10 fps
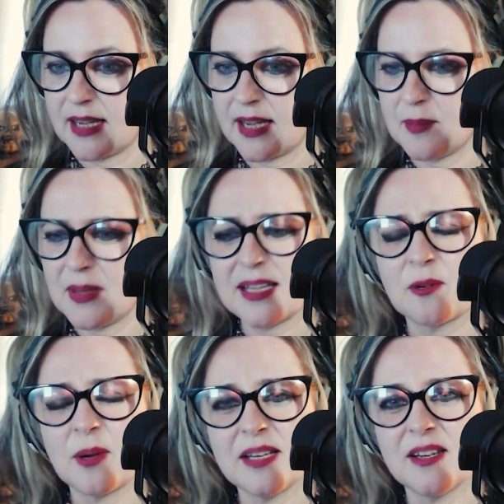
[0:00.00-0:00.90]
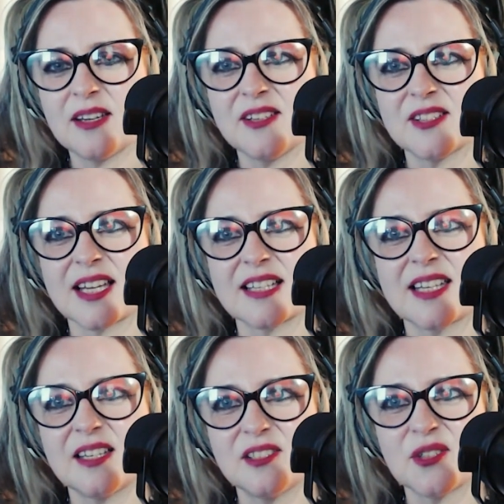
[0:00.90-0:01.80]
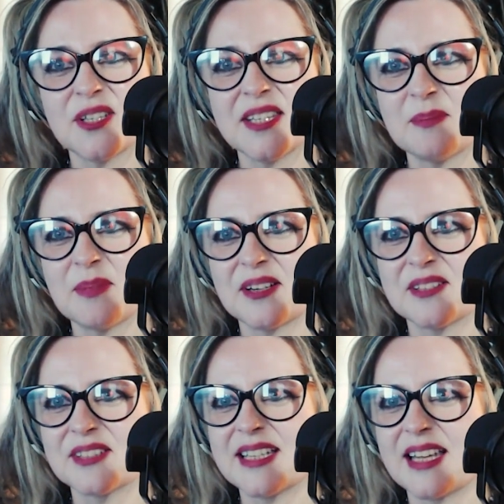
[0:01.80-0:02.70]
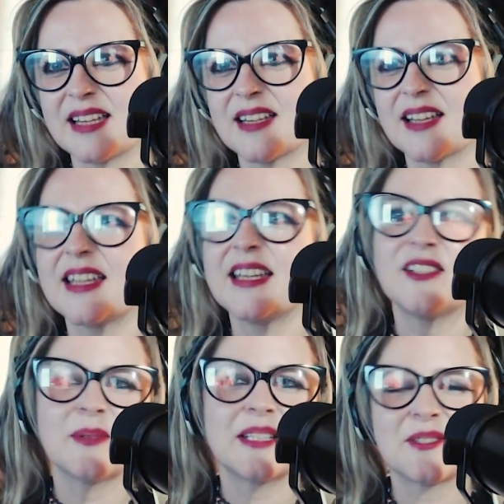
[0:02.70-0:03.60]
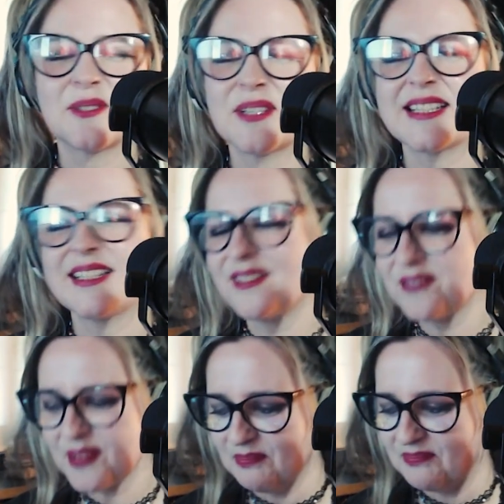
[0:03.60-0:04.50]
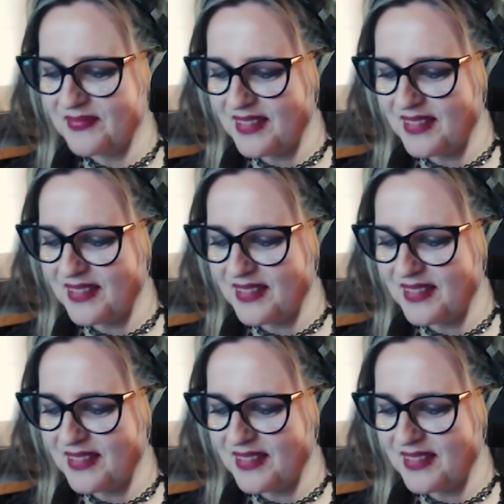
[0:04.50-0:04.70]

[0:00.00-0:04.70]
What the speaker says: I like quite a lot of yours, actually. I enjoy that part of it. And again, your stories, I love them.